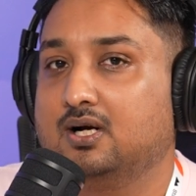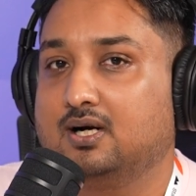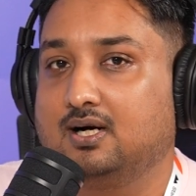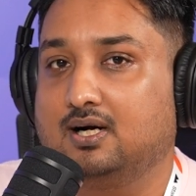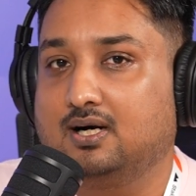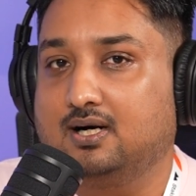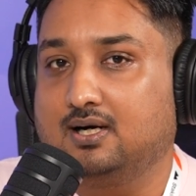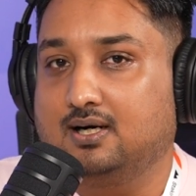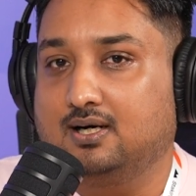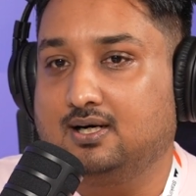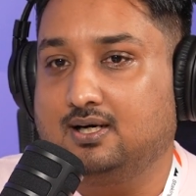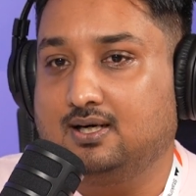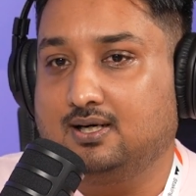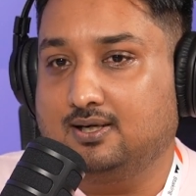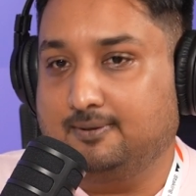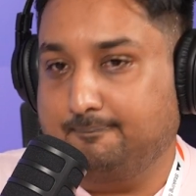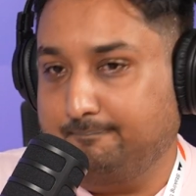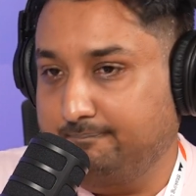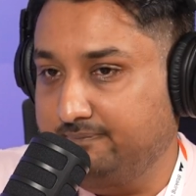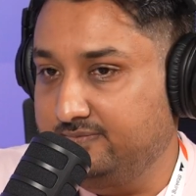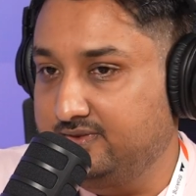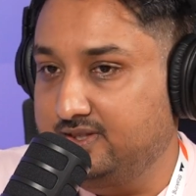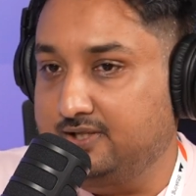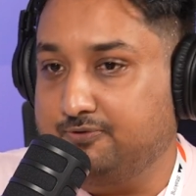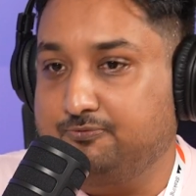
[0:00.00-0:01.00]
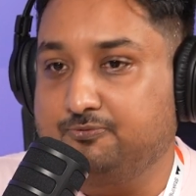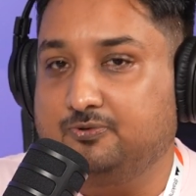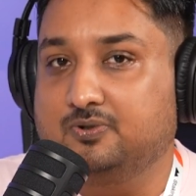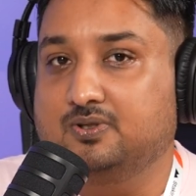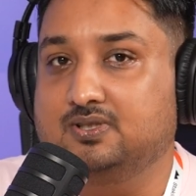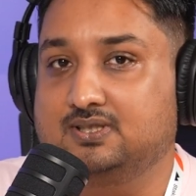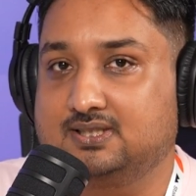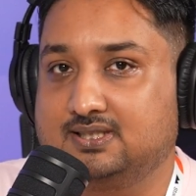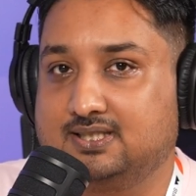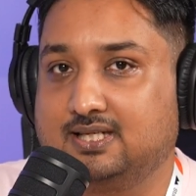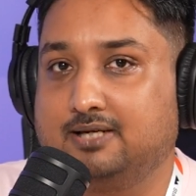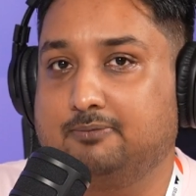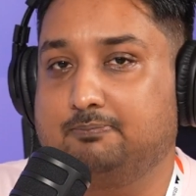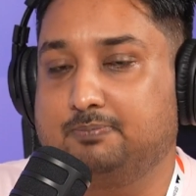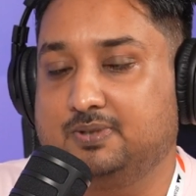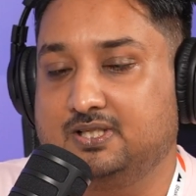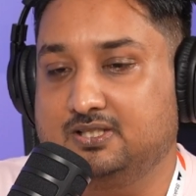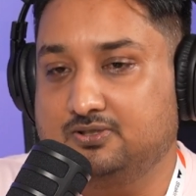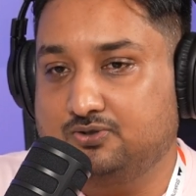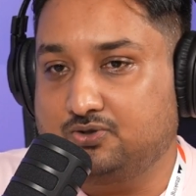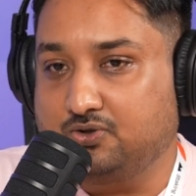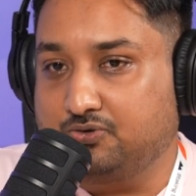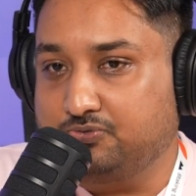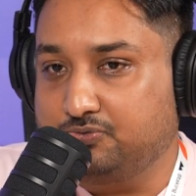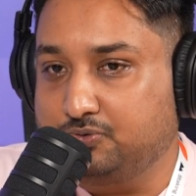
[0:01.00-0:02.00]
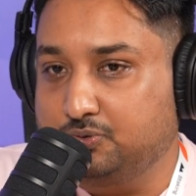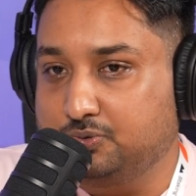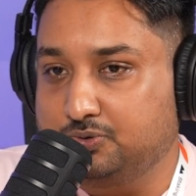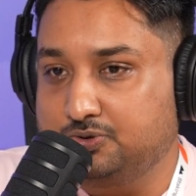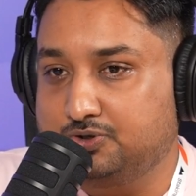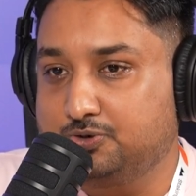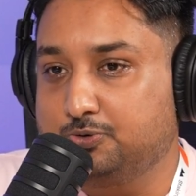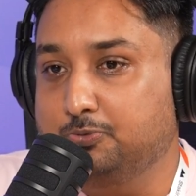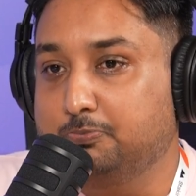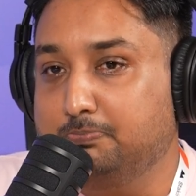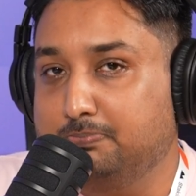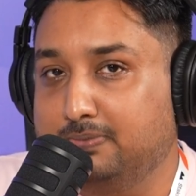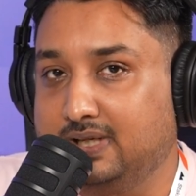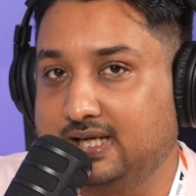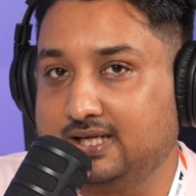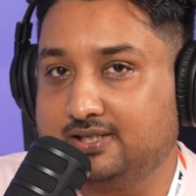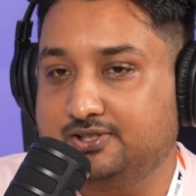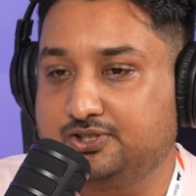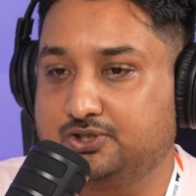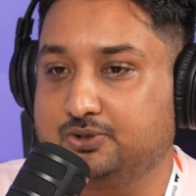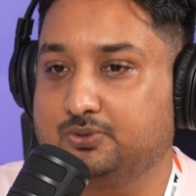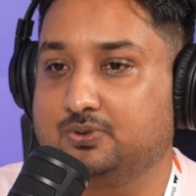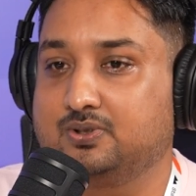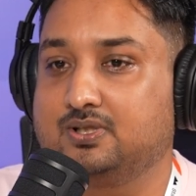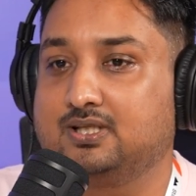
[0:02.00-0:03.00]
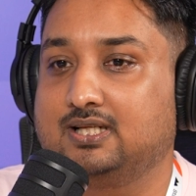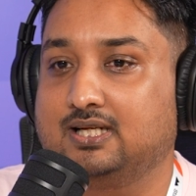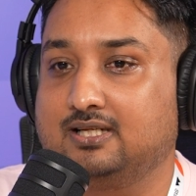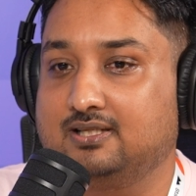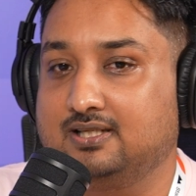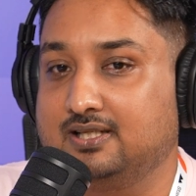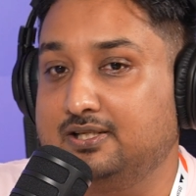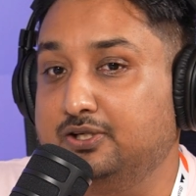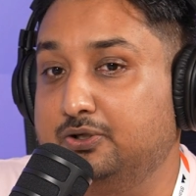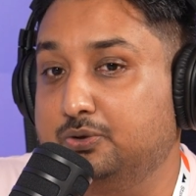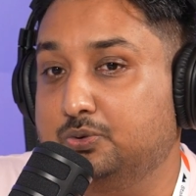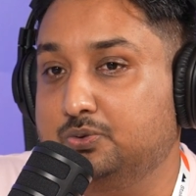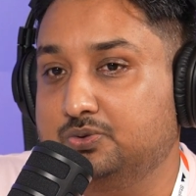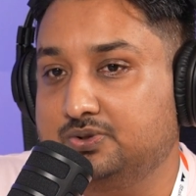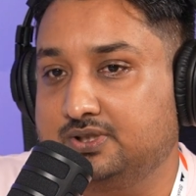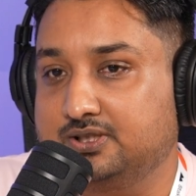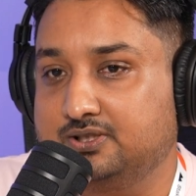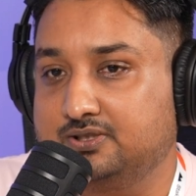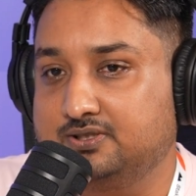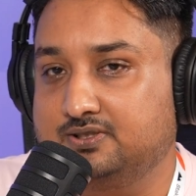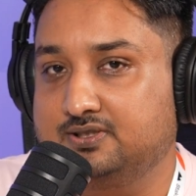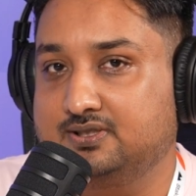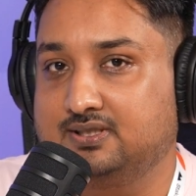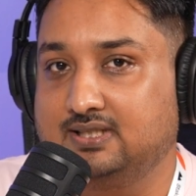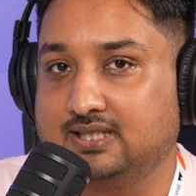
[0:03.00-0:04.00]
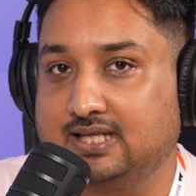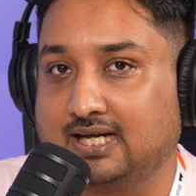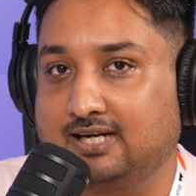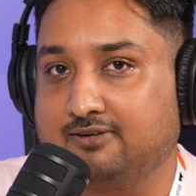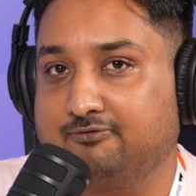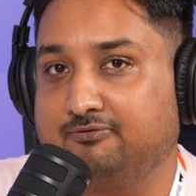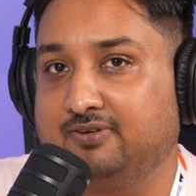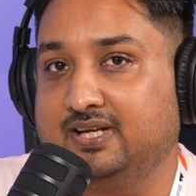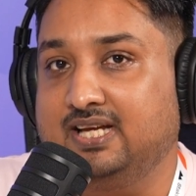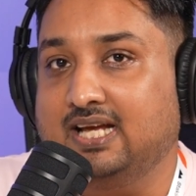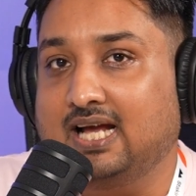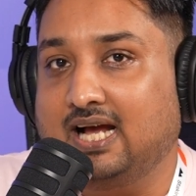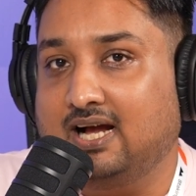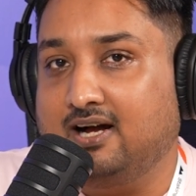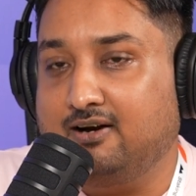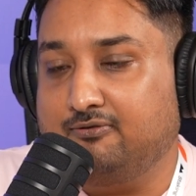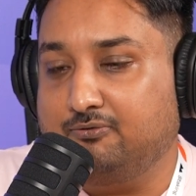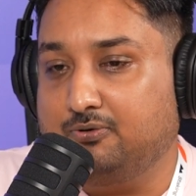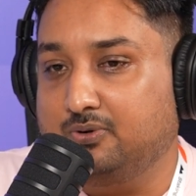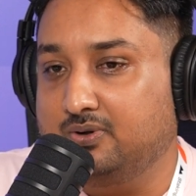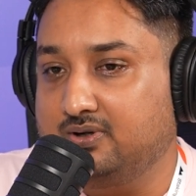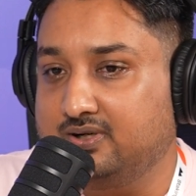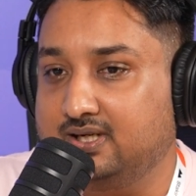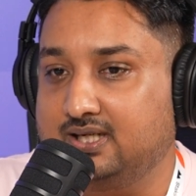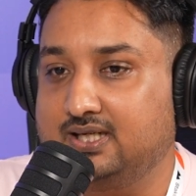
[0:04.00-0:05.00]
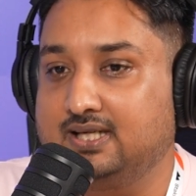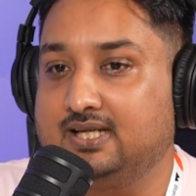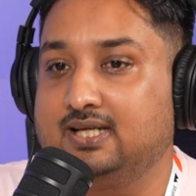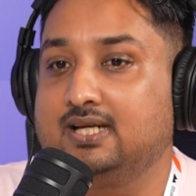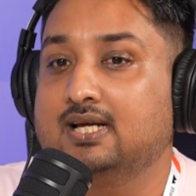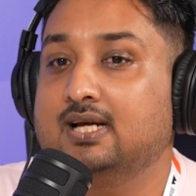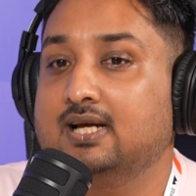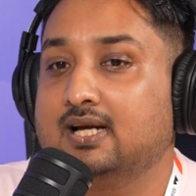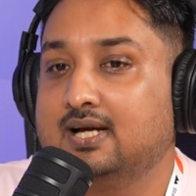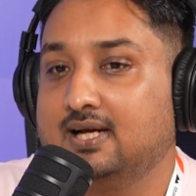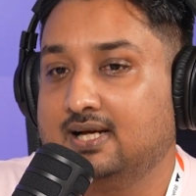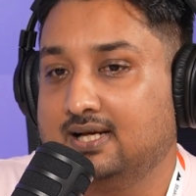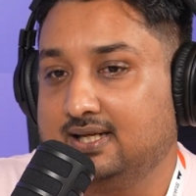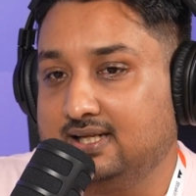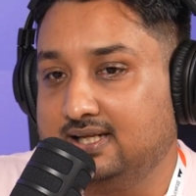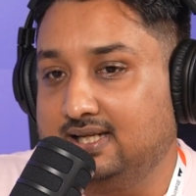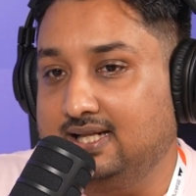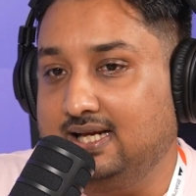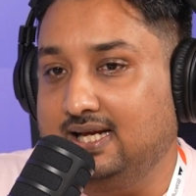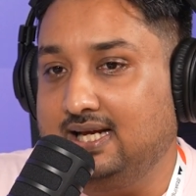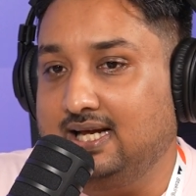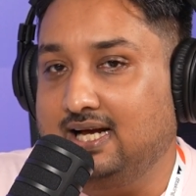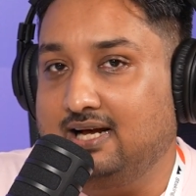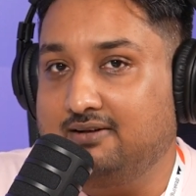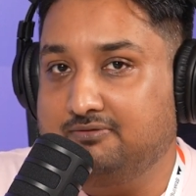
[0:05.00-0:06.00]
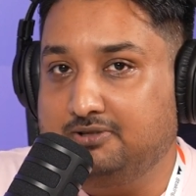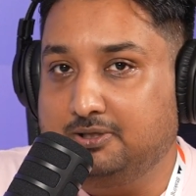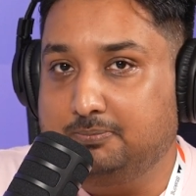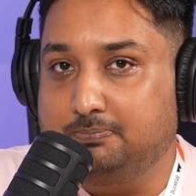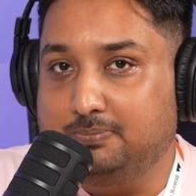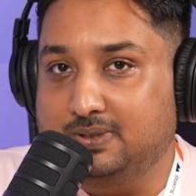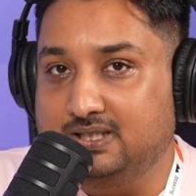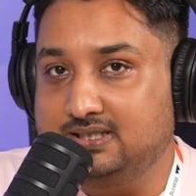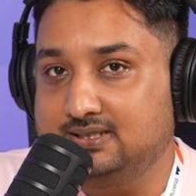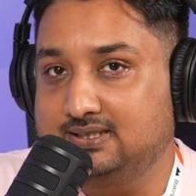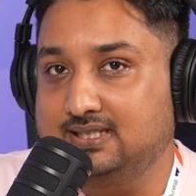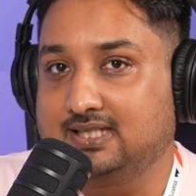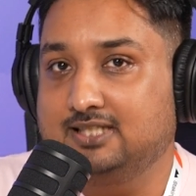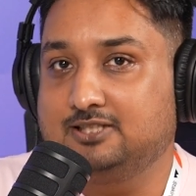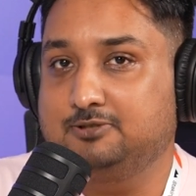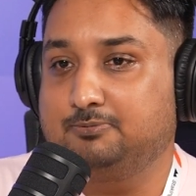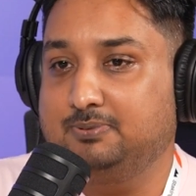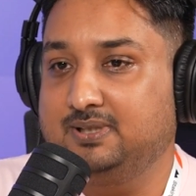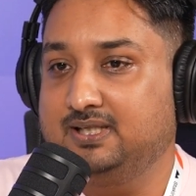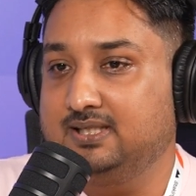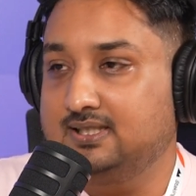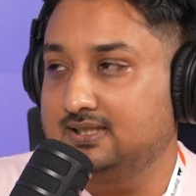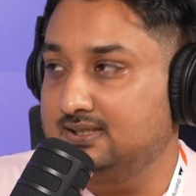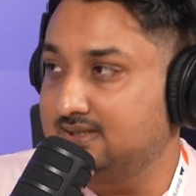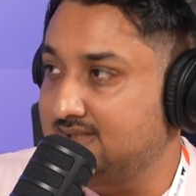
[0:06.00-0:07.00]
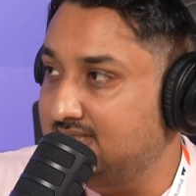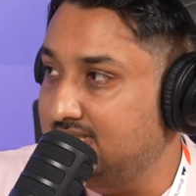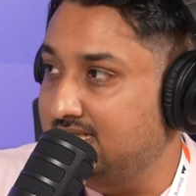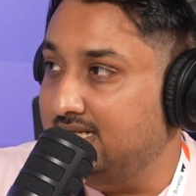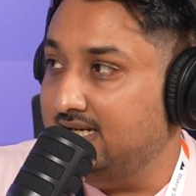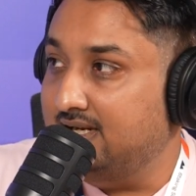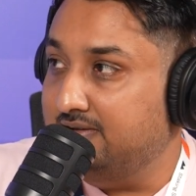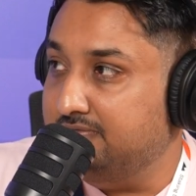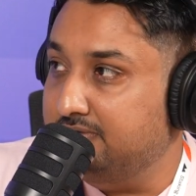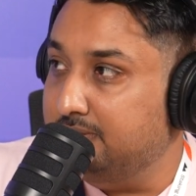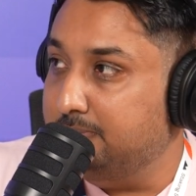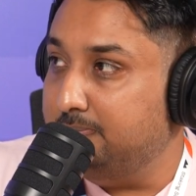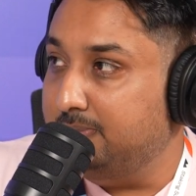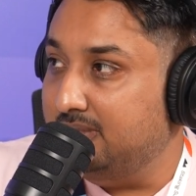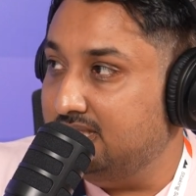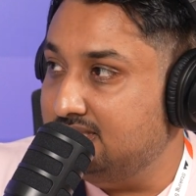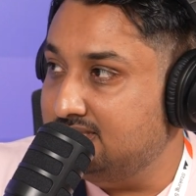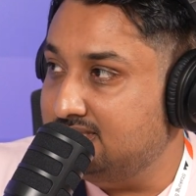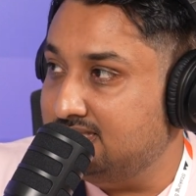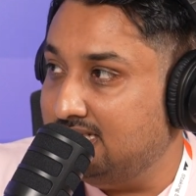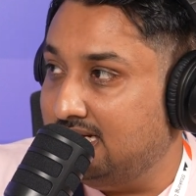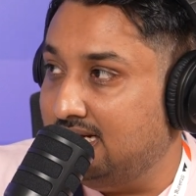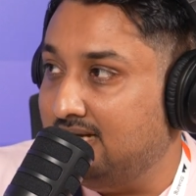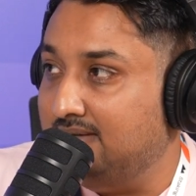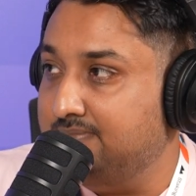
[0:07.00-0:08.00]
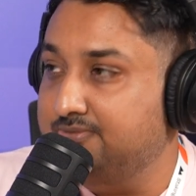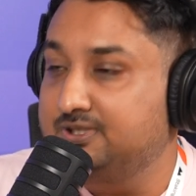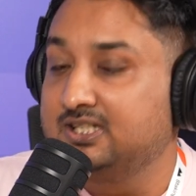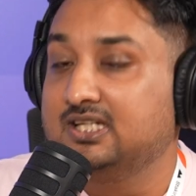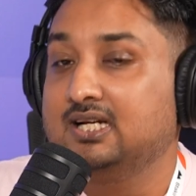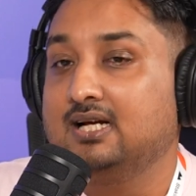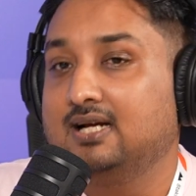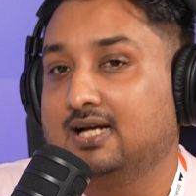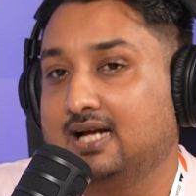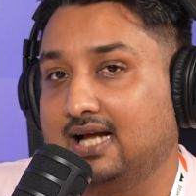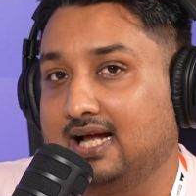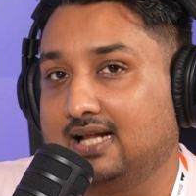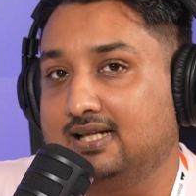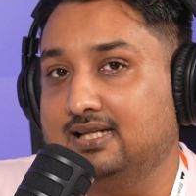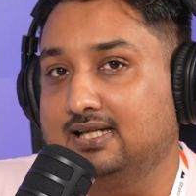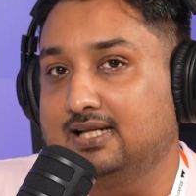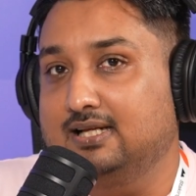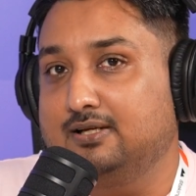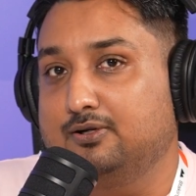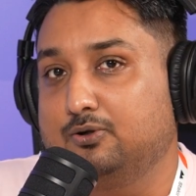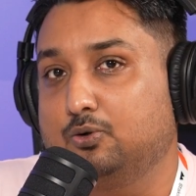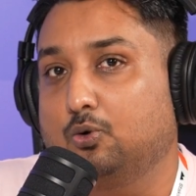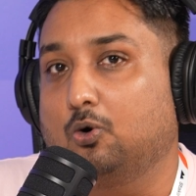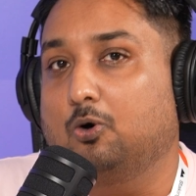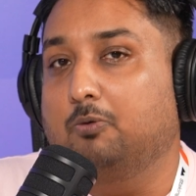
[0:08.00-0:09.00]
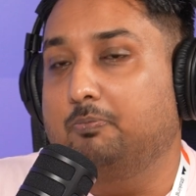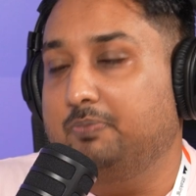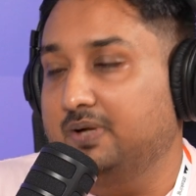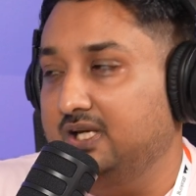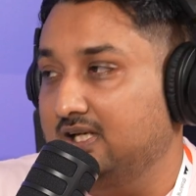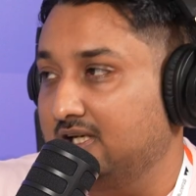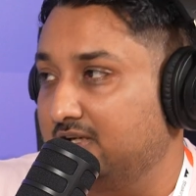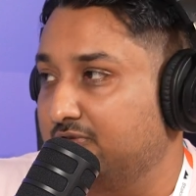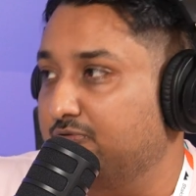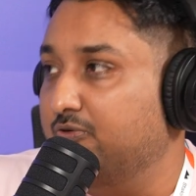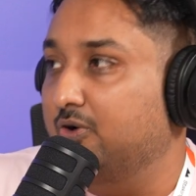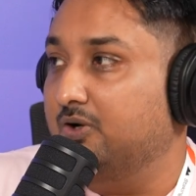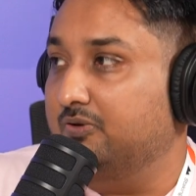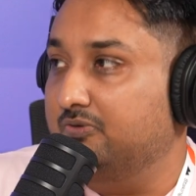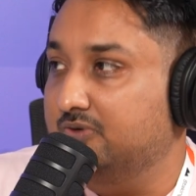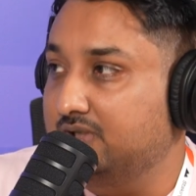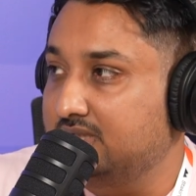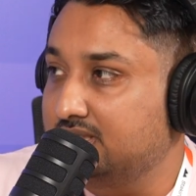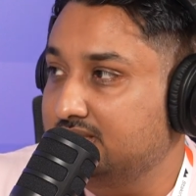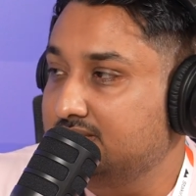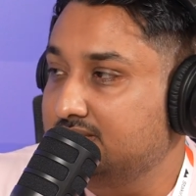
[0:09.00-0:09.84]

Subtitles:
The first step is, of course, to make sure that the users that we have already, they have the best experience, they have the best apps, and then open it forward.